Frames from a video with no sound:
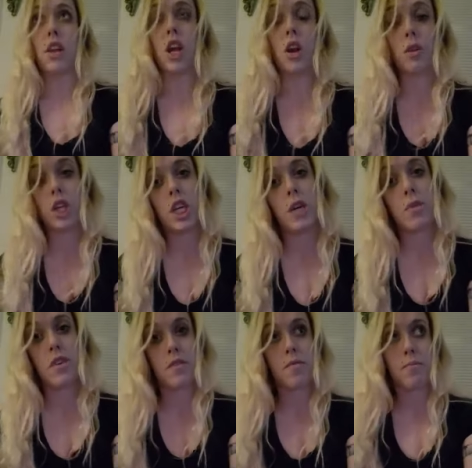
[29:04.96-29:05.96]
you know, she
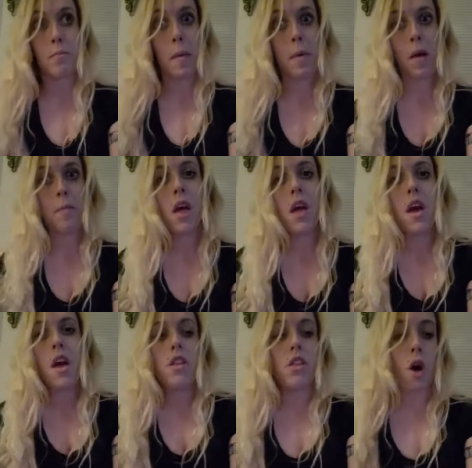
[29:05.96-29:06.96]
was my mom.
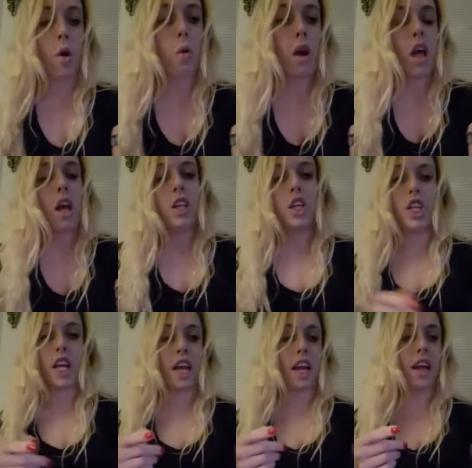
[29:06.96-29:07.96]
So
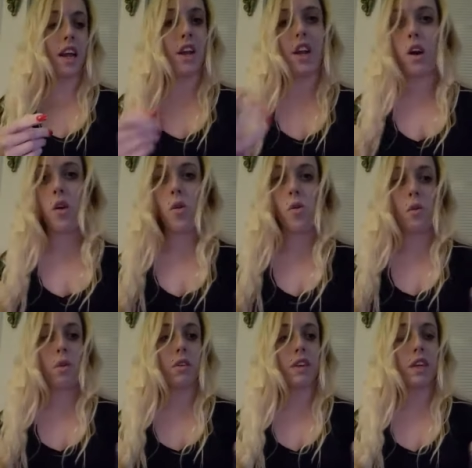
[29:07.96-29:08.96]
she, you know,